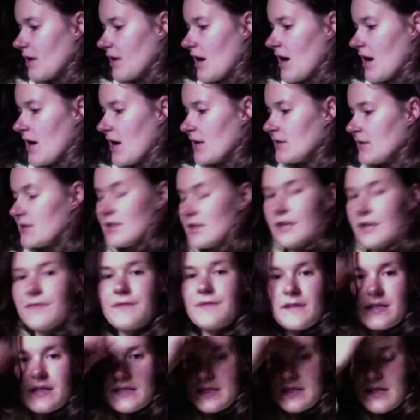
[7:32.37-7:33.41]
And if
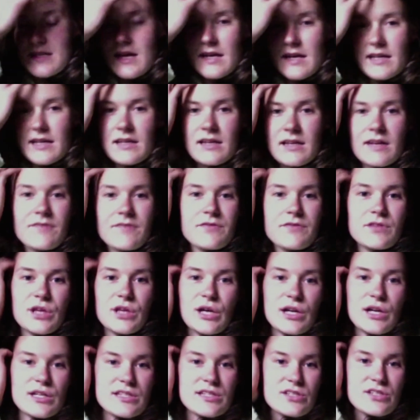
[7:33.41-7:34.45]
it's like, if
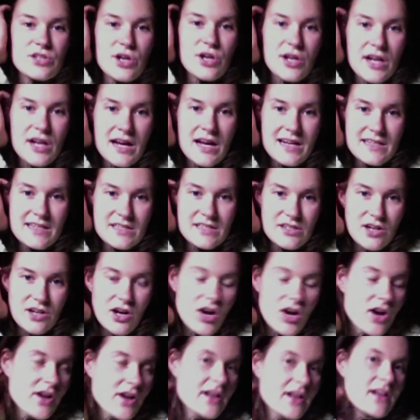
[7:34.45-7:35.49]
the sauna is
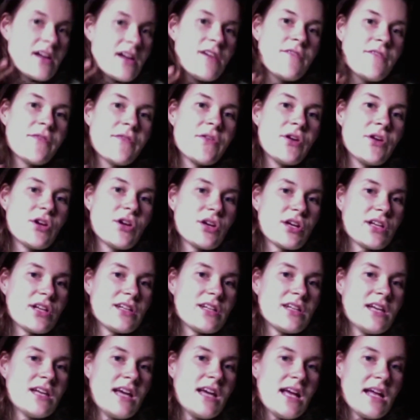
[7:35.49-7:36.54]
not hot enough, you
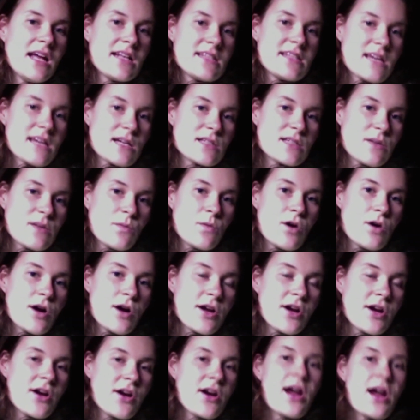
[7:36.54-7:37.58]
can take some
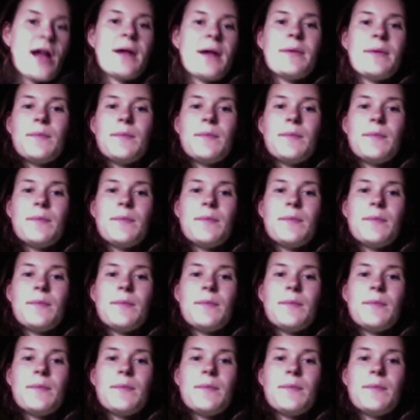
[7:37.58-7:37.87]
water and